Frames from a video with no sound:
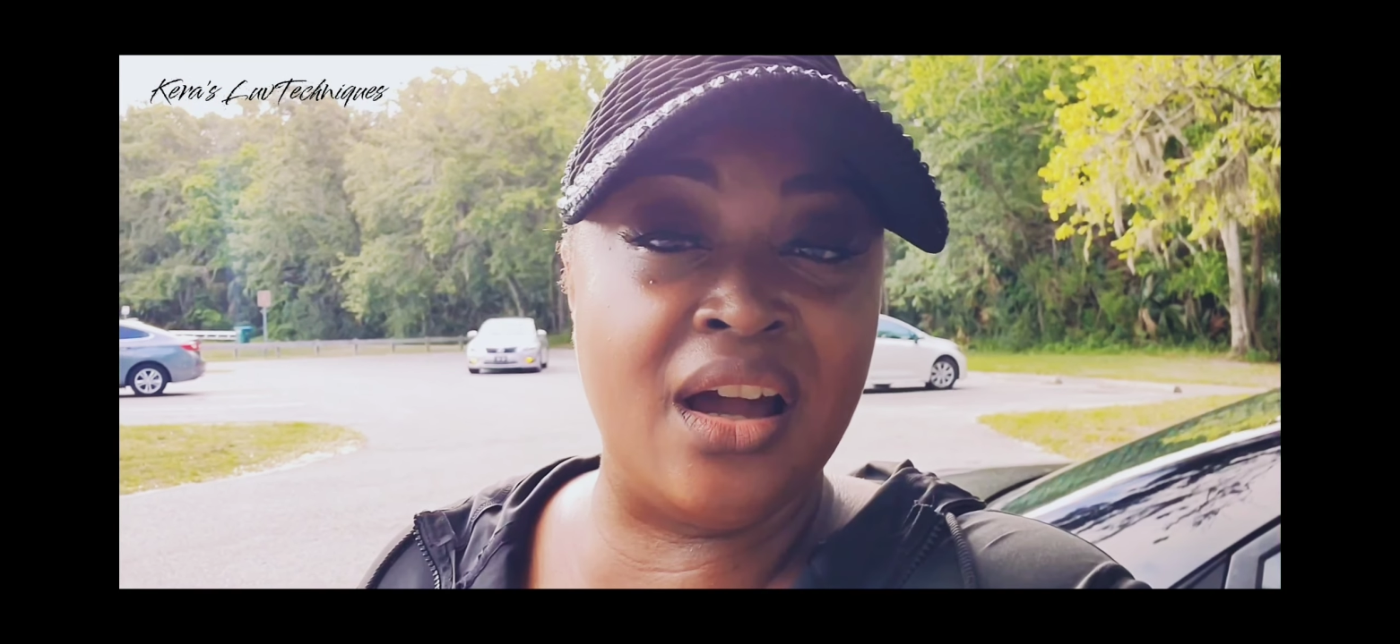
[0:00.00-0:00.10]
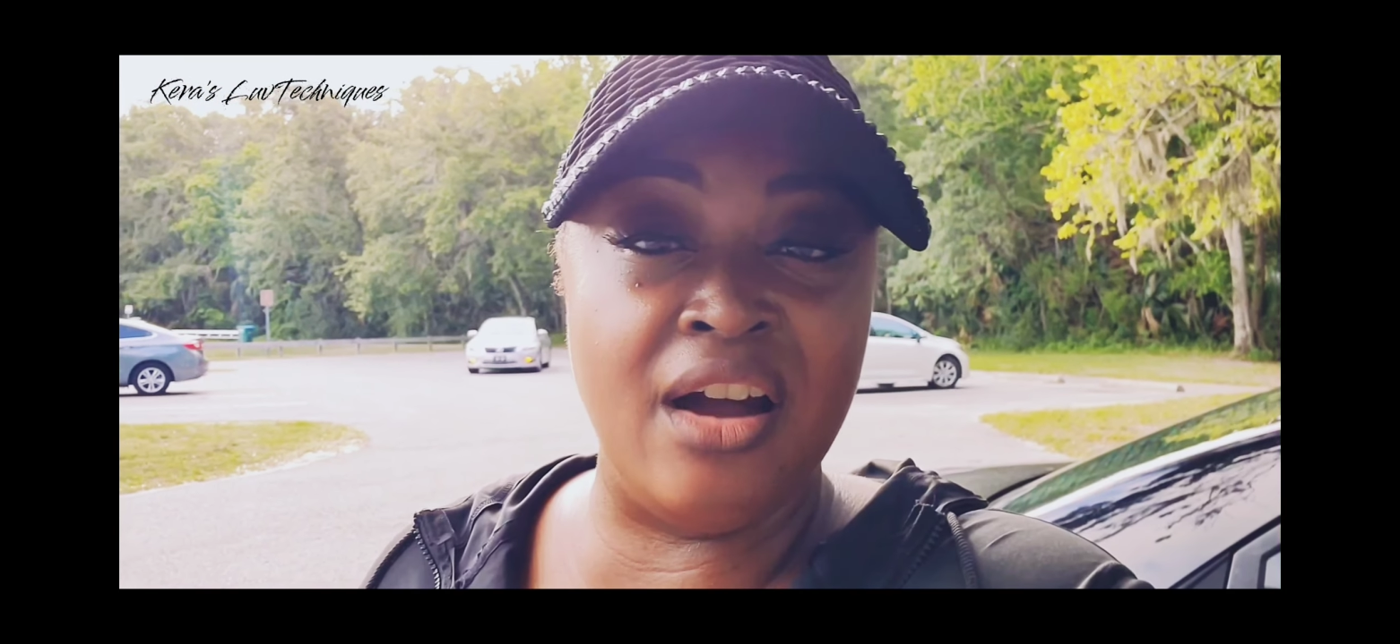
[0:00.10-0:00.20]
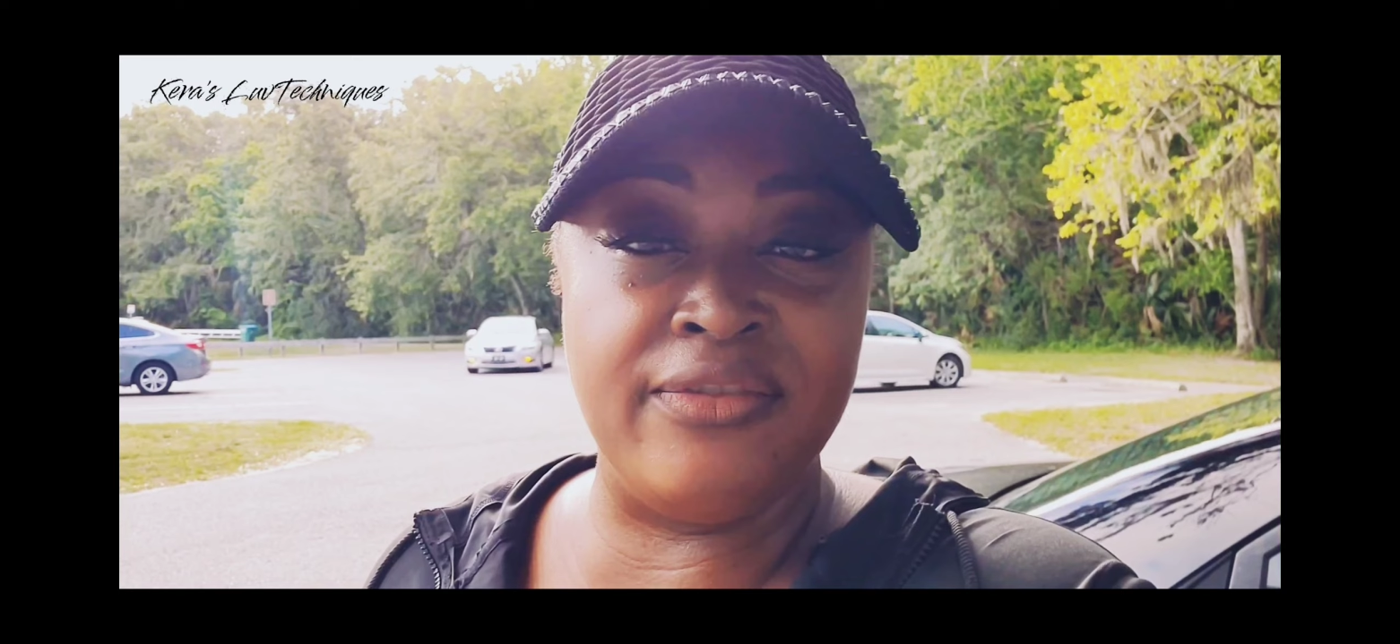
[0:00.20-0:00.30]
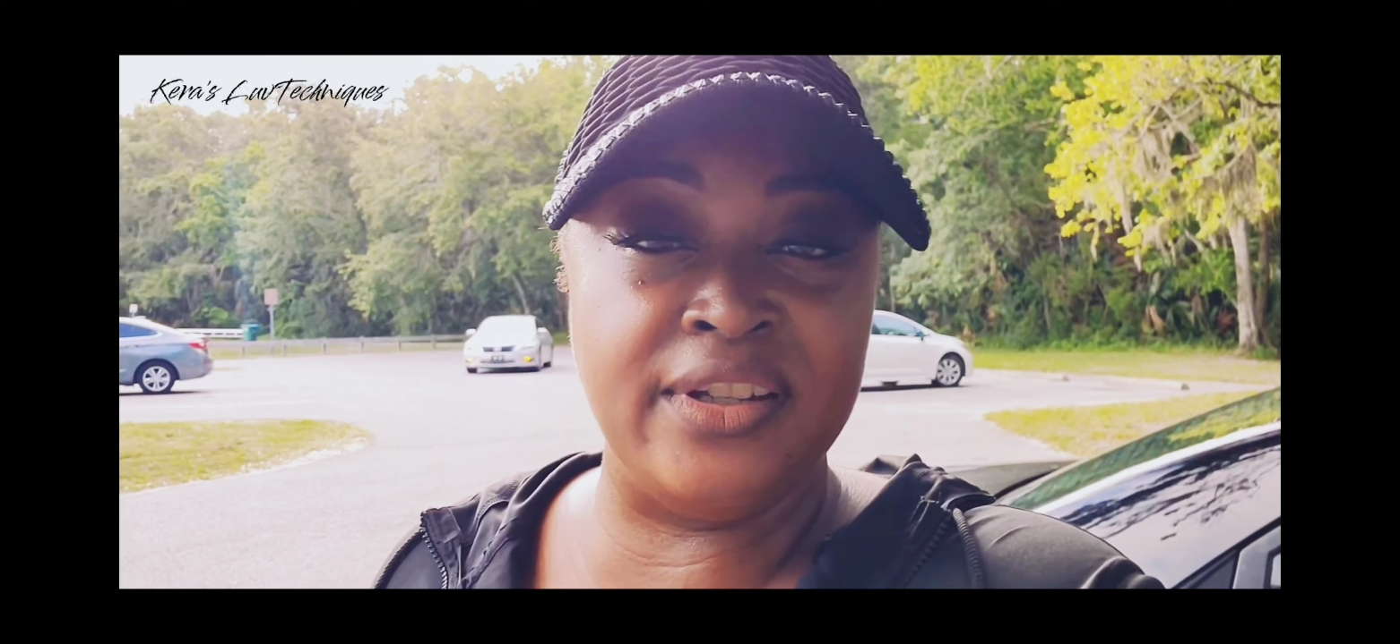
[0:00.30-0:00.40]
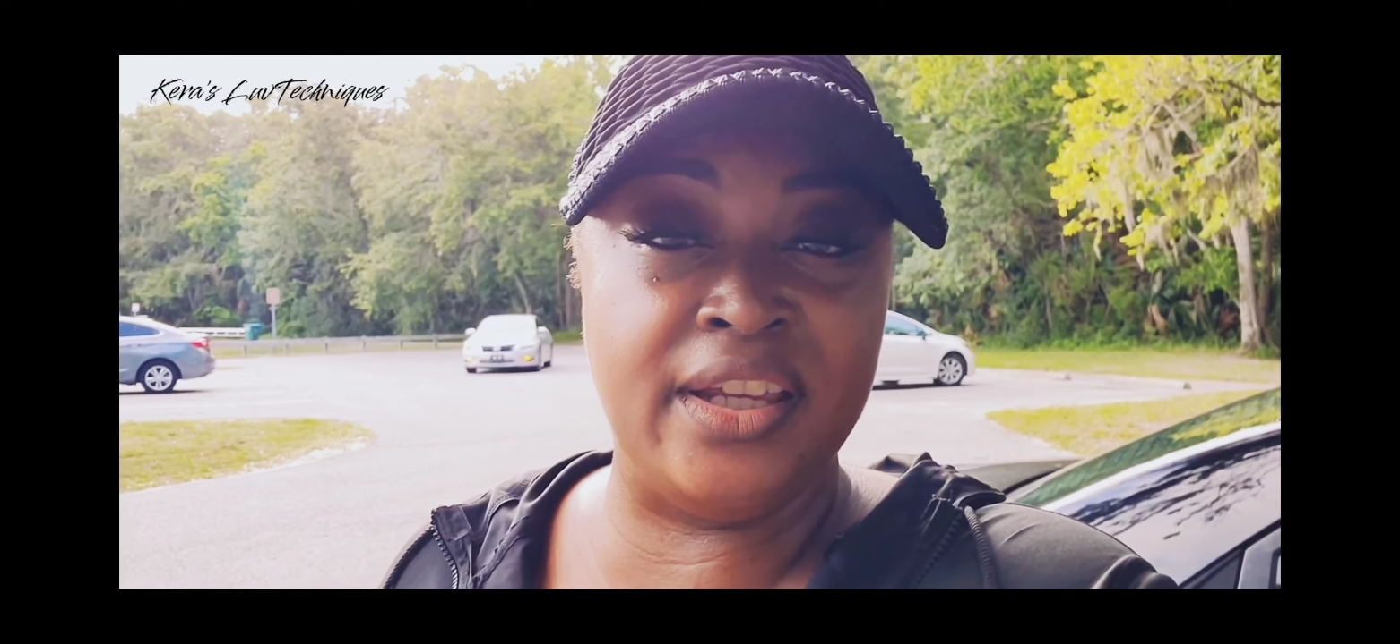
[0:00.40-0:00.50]

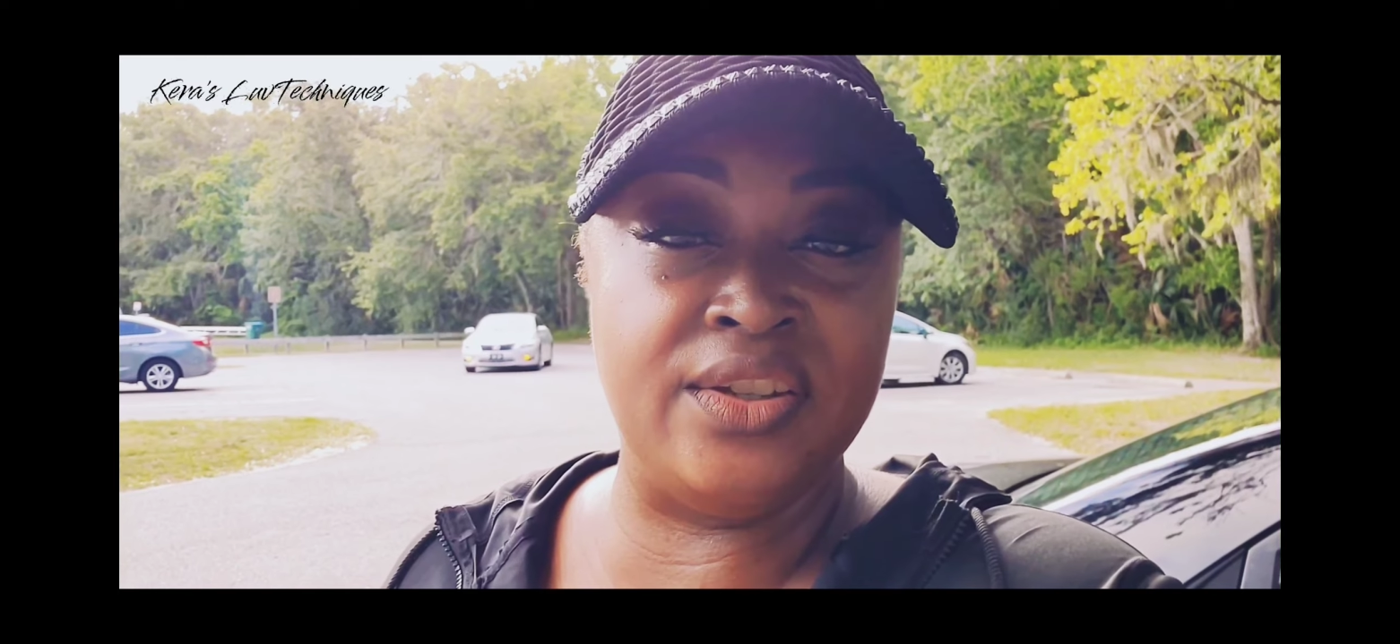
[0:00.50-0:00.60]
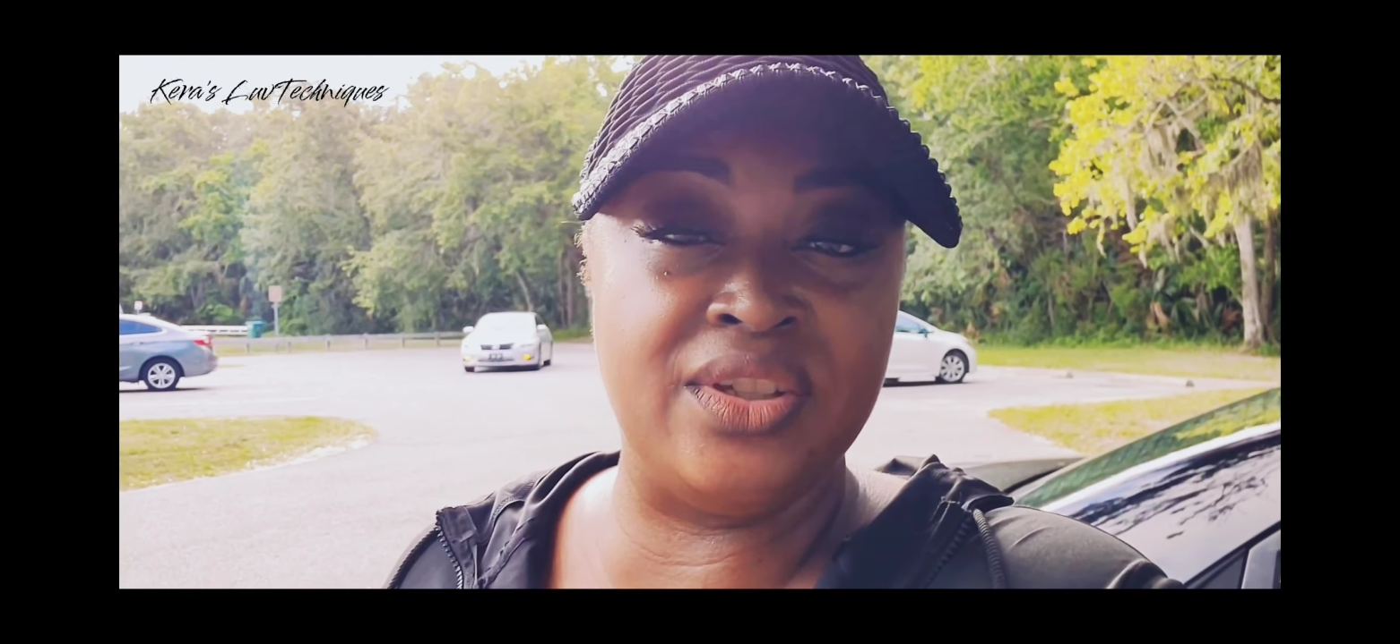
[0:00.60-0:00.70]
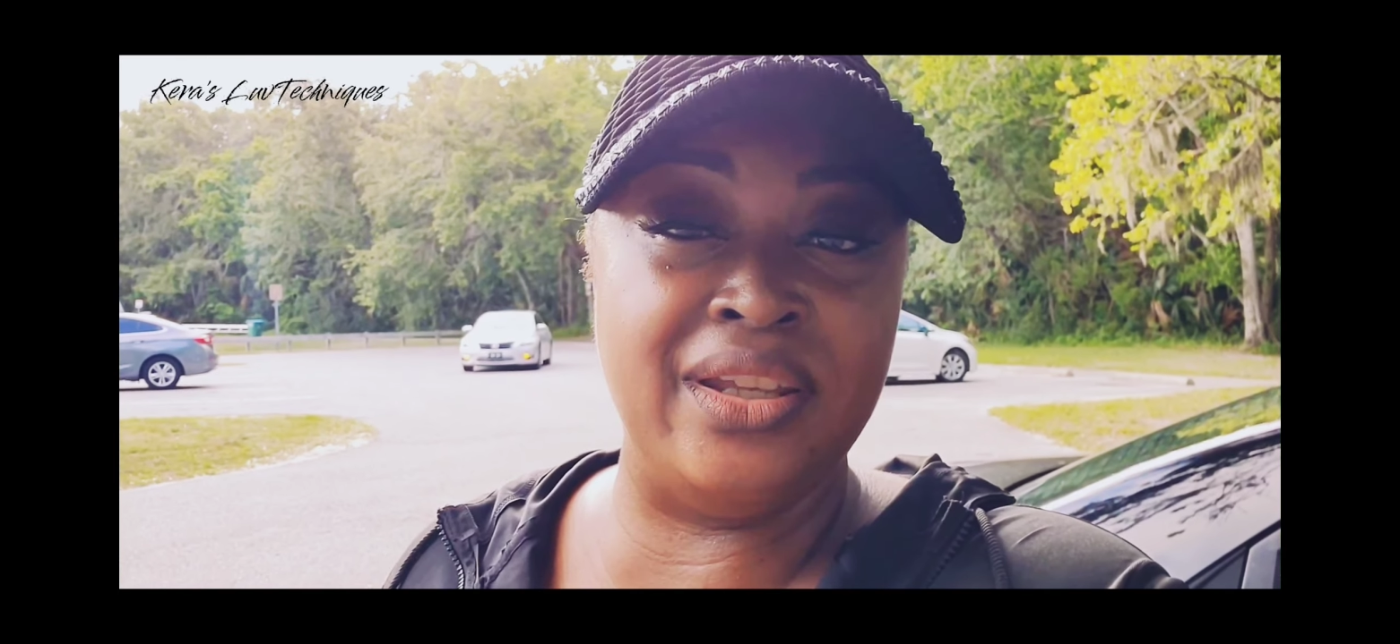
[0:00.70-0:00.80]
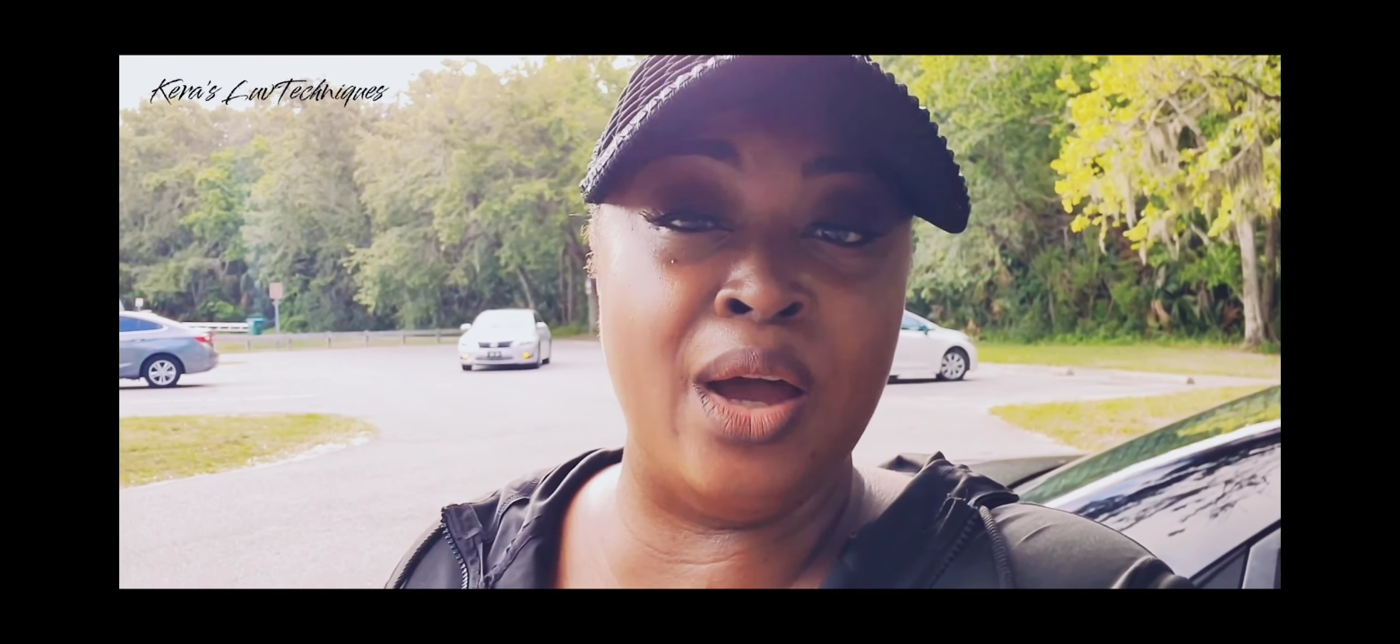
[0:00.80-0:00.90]
confrontation